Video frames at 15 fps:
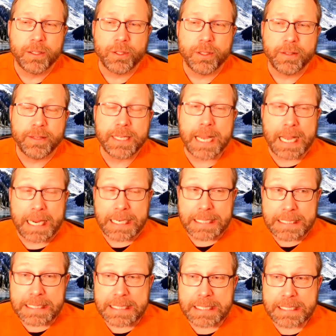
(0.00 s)
the
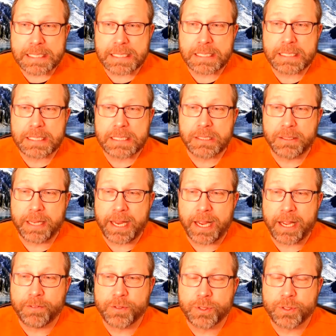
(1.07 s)
ideas still have